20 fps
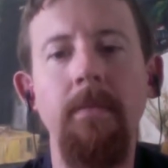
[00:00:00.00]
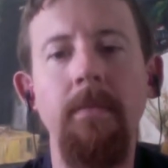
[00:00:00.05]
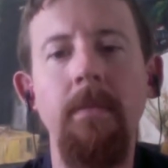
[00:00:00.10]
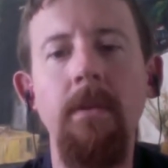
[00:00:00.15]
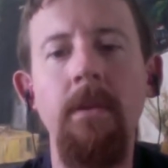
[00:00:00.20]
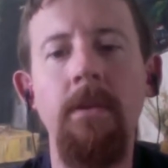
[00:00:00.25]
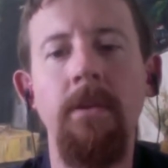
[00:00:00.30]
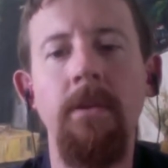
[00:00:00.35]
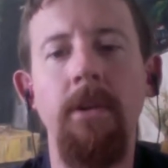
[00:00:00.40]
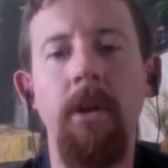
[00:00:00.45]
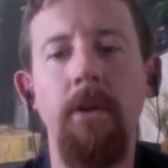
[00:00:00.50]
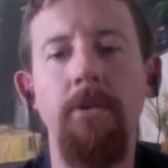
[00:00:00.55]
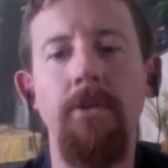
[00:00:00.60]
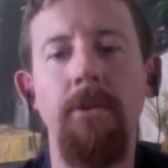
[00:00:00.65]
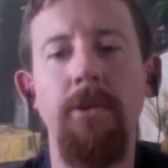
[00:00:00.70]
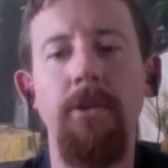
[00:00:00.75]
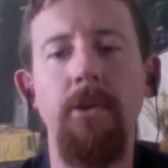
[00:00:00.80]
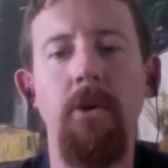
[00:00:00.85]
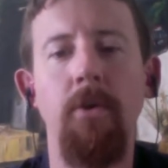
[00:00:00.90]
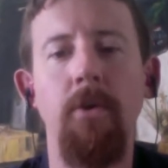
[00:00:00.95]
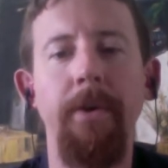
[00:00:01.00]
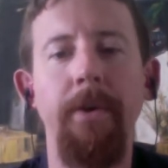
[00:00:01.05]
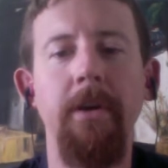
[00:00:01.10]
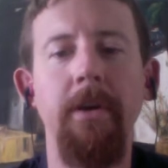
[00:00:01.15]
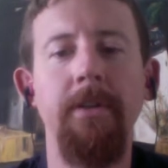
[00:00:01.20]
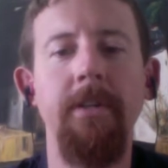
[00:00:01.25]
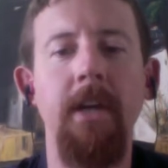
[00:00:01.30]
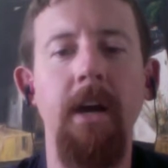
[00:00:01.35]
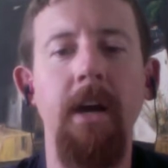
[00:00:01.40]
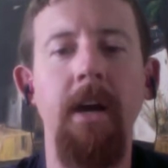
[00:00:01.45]
So you're a
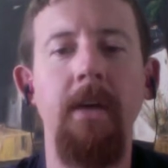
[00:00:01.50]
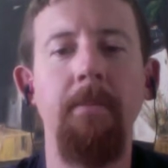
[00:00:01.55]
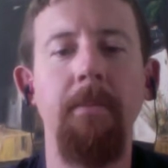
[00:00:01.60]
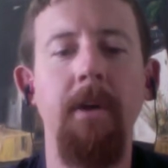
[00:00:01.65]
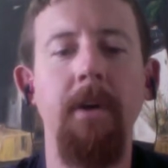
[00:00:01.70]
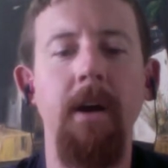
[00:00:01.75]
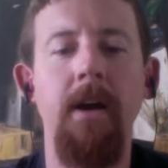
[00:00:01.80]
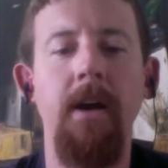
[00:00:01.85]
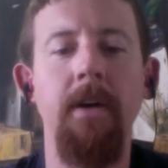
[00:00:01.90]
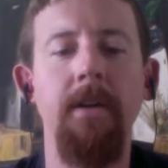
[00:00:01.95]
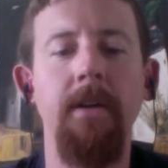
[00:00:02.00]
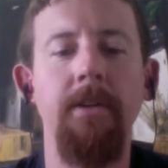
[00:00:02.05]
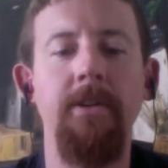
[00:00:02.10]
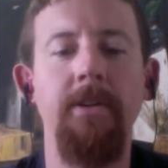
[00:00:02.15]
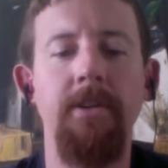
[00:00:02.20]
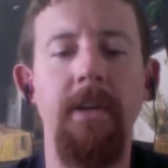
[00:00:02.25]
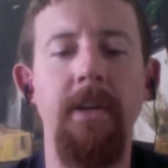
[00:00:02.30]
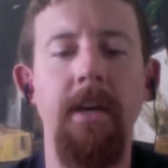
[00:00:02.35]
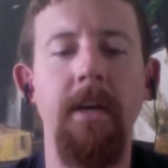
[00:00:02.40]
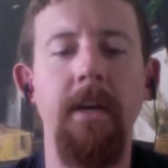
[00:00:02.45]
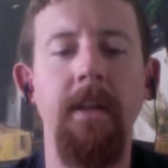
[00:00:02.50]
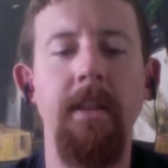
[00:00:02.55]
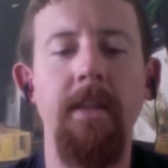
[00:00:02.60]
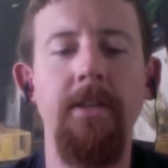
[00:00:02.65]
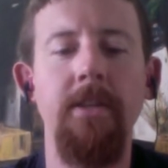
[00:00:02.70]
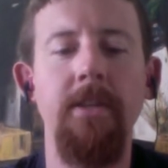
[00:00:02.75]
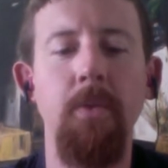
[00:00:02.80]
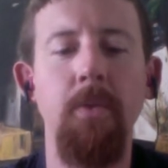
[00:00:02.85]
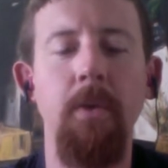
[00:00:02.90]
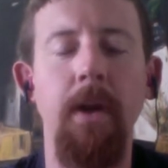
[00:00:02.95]
real-time college saying,
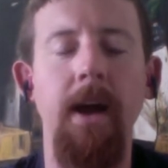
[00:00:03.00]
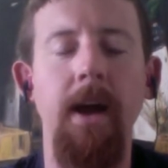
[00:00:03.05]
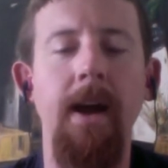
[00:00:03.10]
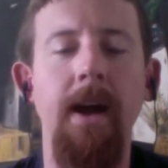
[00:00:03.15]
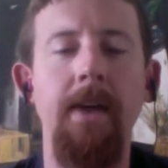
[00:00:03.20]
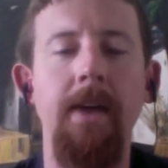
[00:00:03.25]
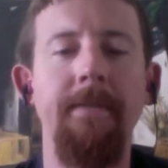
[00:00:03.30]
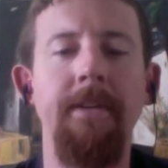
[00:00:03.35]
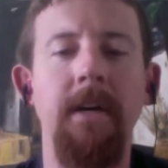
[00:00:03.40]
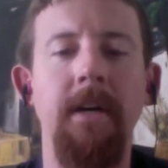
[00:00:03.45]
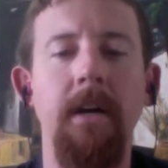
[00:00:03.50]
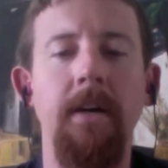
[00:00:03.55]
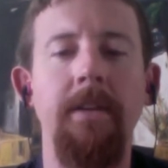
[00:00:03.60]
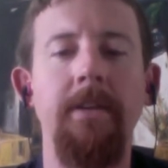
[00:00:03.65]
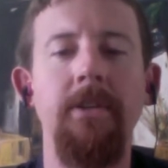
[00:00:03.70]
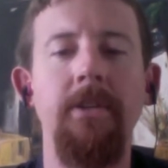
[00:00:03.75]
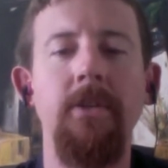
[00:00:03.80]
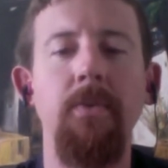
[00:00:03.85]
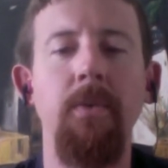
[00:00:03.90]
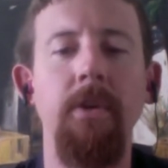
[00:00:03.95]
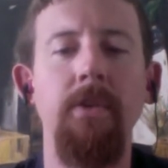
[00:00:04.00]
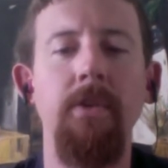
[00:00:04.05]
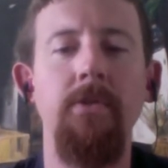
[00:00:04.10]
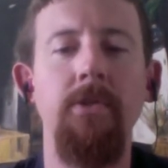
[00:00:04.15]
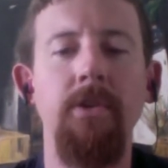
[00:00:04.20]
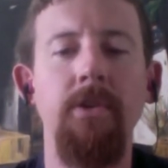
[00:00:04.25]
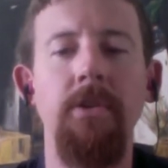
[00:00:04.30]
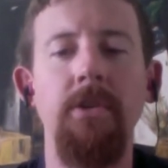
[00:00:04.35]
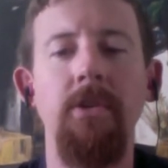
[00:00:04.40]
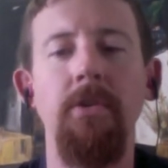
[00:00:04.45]
this is what I've done, this is what you
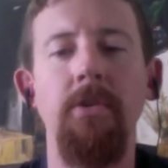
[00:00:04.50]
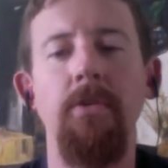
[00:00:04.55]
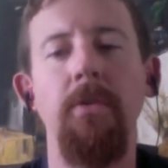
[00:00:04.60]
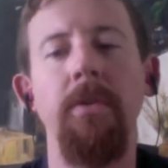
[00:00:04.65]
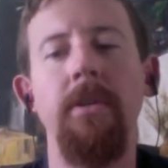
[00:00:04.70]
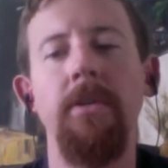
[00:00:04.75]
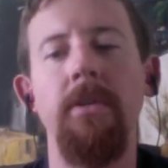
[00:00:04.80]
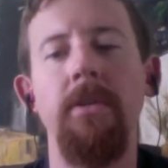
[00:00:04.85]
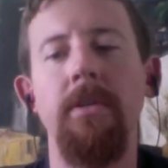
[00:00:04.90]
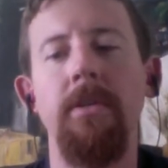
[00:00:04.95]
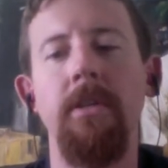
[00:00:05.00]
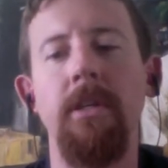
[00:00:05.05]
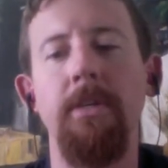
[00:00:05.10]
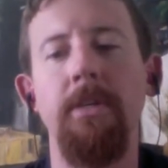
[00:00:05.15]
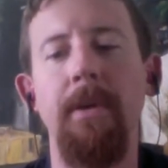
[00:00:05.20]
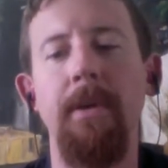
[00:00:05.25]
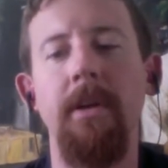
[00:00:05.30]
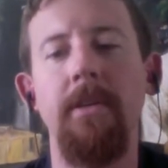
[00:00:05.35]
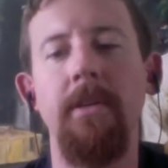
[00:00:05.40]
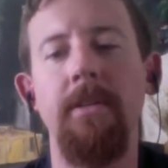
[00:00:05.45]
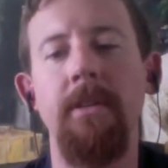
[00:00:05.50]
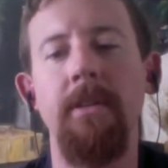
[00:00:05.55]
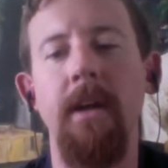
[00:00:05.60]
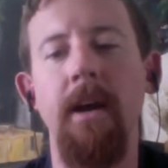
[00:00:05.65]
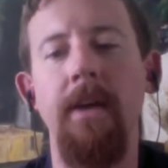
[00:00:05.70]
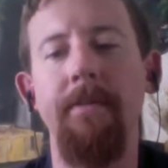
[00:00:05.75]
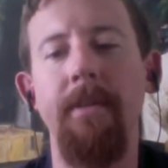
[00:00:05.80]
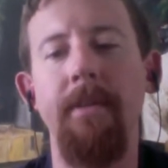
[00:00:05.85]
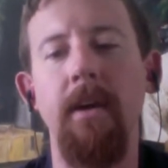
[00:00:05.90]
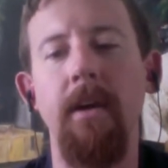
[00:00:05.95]
should do, and this is experiences
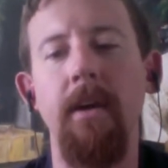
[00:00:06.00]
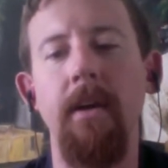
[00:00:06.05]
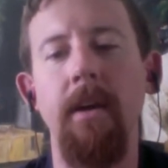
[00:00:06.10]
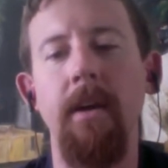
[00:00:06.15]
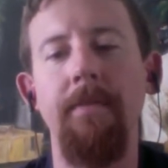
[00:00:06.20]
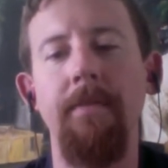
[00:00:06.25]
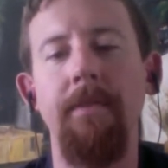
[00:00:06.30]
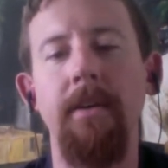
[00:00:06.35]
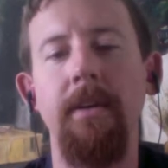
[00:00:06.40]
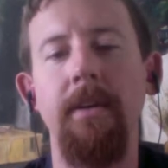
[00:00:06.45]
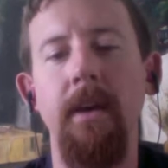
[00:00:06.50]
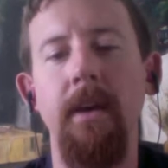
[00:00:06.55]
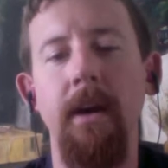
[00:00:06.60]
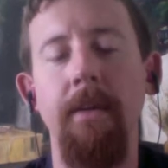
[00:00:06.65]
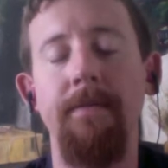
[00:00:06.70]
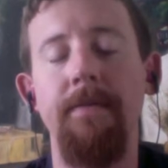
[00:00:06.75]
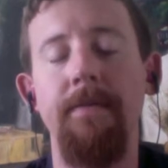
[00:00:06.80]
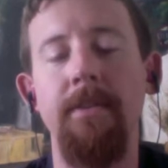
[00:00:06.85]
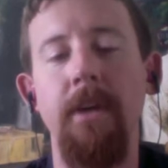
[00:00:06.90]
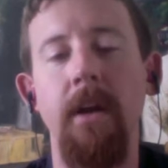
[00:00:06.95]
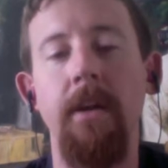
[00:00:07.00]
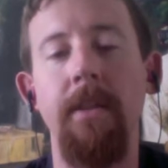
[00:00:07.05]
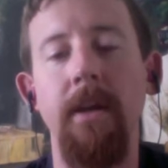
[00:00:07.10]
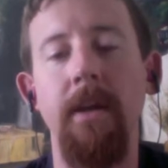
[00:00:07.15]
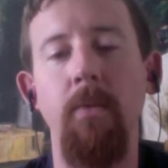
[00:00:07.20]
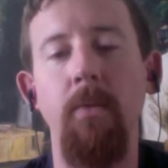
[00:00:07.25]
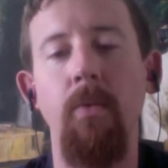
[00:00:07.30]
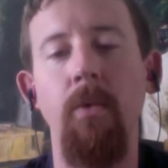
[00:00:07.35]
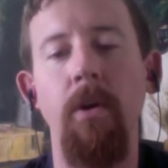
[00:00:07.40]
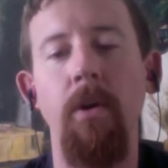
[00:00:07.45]
I've done, and
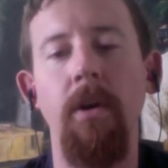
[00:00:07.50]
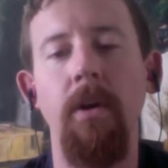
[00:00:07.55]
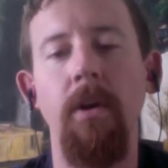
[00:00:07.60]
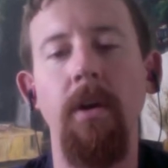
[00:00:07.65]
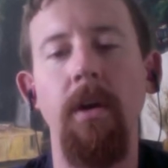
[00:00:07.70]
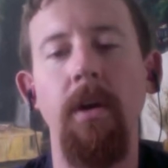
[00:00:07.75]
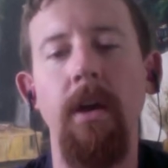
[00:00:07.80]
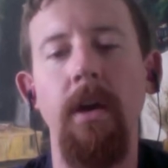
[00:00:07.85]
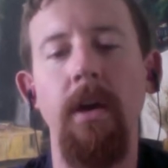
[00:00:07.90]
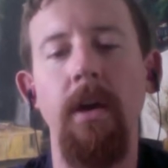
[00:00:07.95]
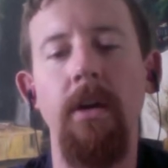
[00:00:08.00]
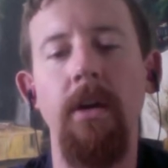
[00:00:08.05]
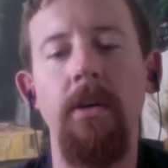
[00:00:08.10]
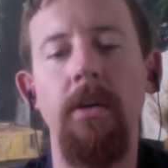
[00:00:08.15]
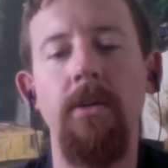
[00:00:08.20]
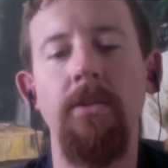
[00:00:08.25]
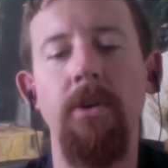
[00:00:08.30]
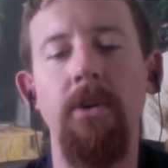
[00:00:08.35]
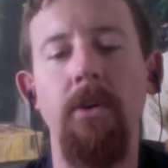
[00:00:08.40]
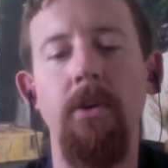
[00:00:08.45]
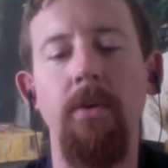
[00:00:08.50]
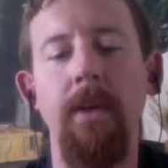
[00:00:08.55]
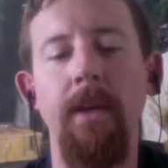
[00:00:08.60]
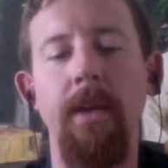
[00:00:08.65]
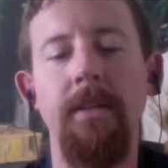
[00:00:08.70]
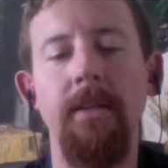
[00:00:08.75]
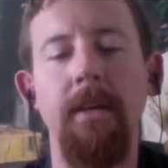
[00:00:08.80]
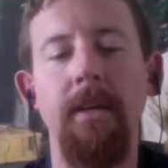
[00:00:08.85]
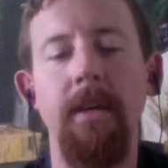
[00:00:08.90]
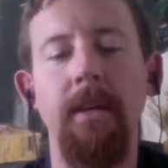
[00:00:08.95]
they work. So
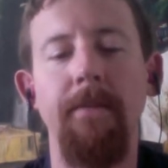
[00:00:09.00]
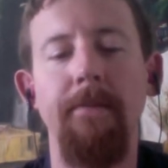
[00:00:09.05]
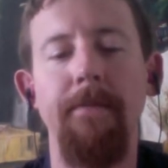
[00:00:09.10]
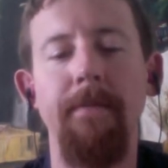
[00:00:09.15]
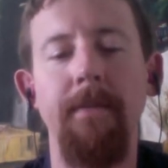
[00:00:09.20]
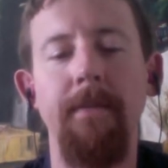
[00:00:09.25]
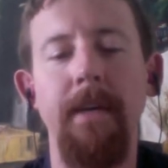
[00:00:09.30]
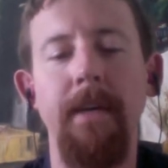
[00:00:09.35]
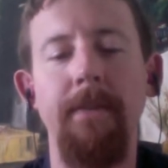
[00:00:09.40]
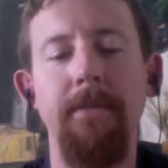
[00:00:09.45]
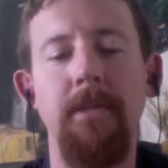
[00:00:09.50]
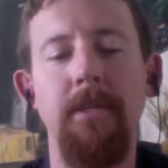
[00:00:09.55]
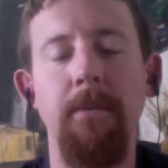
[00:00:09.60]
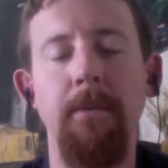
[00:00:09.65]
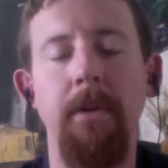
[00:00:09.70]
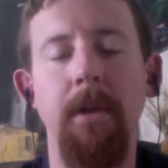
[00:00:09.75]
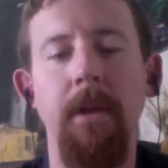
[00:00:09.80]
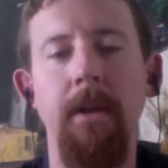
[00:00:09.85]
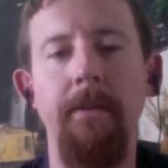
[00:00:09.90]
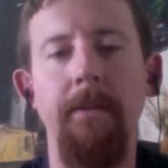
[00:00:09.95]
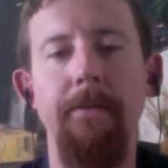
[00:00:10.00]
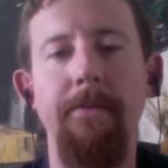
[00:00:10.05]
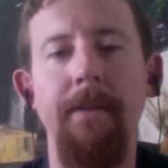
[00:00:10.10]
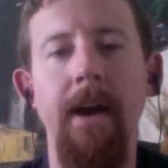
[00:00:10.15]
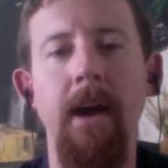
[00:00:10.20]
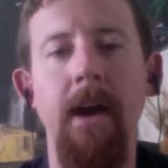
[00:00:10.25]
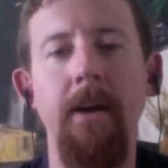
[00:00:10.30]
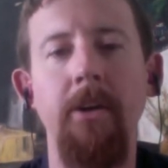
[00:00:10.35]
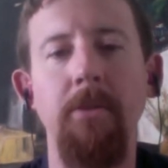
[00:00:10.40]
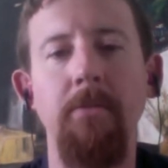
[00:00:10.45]
that's going to give someone a lot of
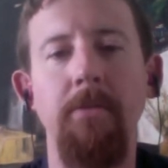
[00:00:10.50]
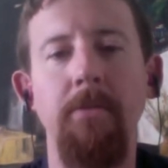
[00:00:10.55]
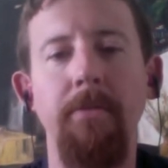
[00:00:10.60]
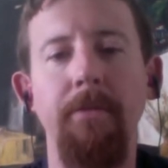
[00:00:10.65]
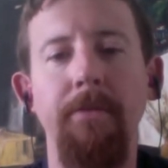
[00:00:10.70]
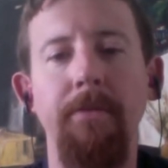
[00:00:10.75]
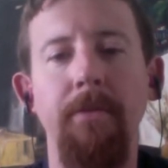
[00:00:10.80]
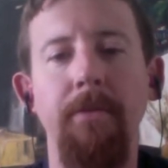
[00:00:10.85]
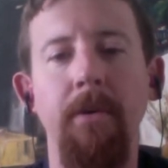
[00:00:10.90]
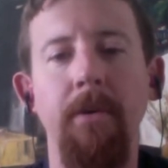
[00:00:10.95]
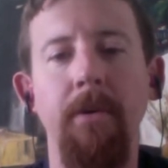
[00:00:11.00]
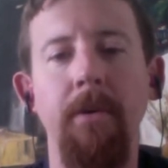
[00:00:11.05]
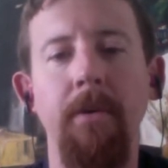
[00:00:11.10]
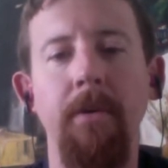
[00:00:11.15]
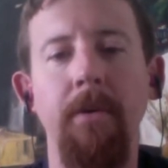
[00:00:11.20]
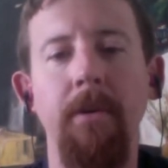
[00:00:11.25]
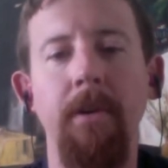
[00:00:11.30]
value moving forward,